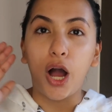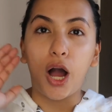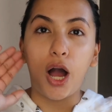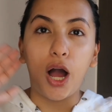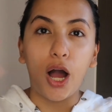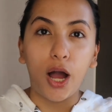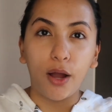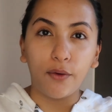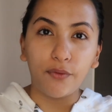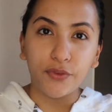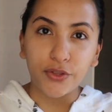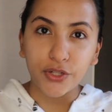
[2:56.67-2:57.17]

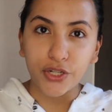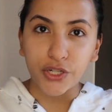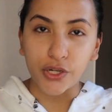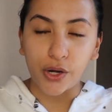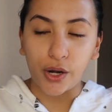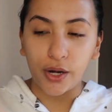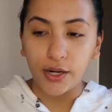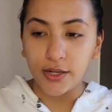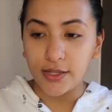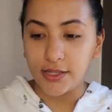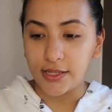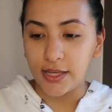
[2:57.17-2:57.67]
off the
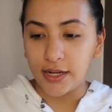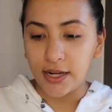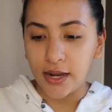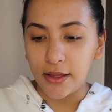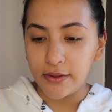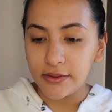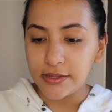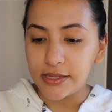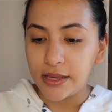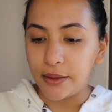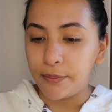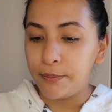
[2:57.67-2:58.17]
charts, and I
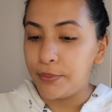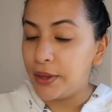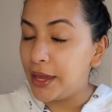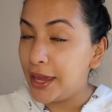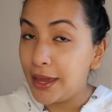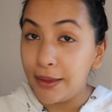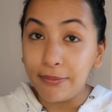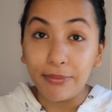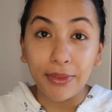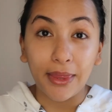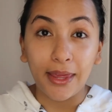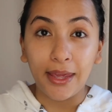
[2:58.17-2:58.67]
was like,
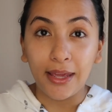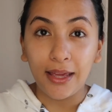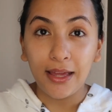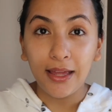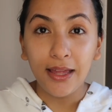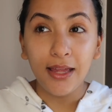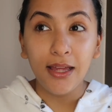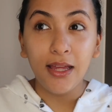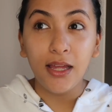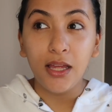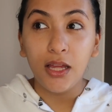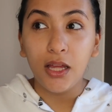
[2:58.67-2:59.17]
babe, like
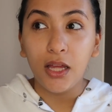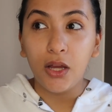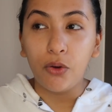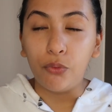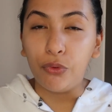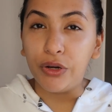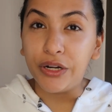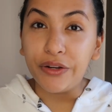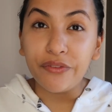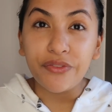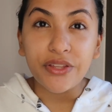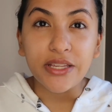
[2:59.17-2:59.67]

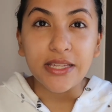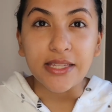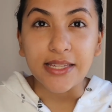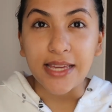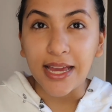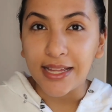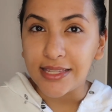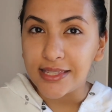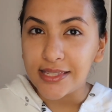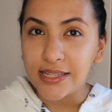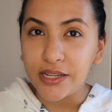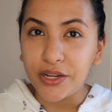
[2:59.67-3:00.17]
what if this
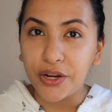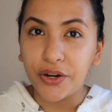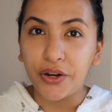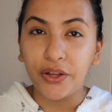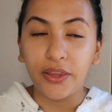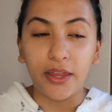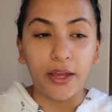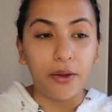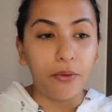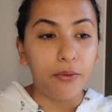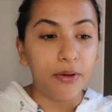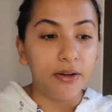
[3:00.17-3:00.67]
gets here,
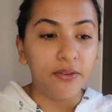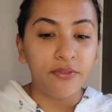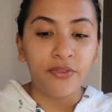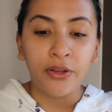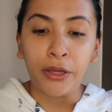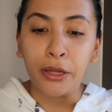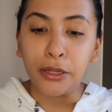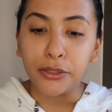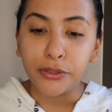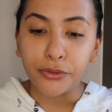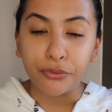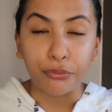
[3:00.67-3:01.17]
like what if it
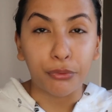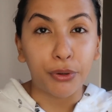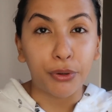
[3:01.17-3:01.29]
gets